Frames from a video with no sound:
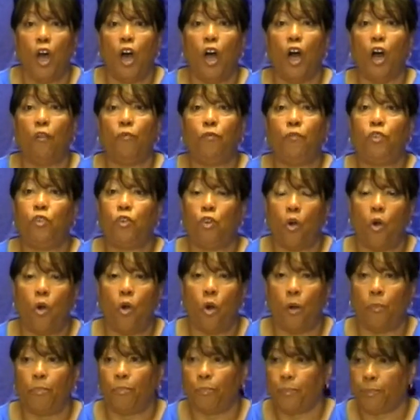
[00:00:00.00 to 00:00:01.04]
of
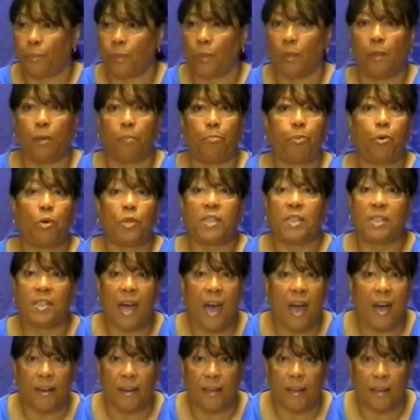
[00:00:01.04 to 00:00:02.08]
your
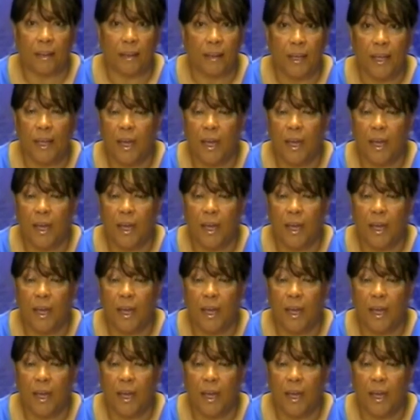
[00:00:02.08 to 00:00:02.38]
persona.